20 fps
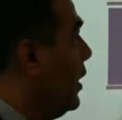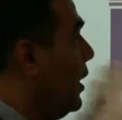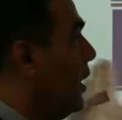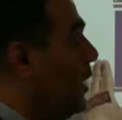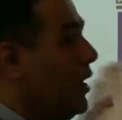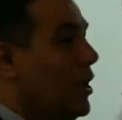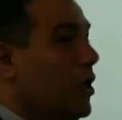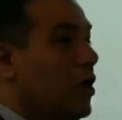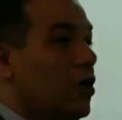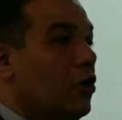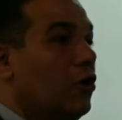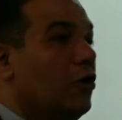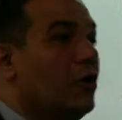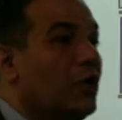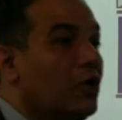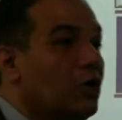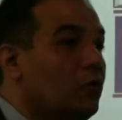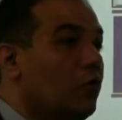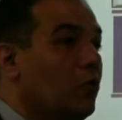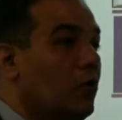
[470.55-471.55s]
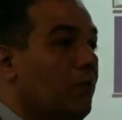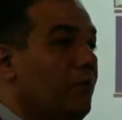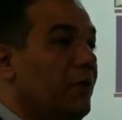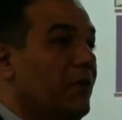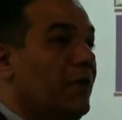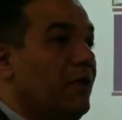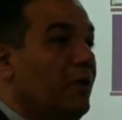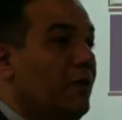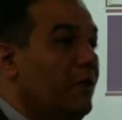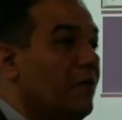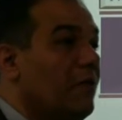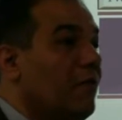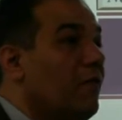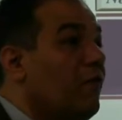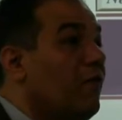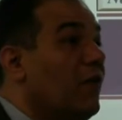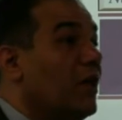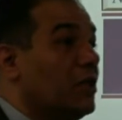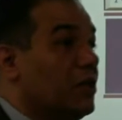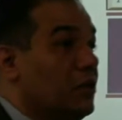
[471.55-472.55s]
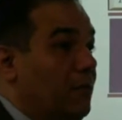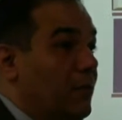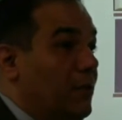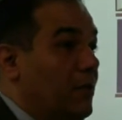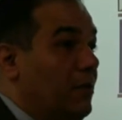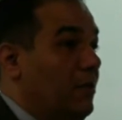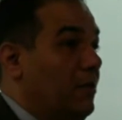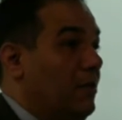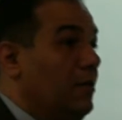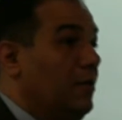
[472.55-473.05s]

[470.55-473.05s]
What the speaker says: In here, it will be flexible.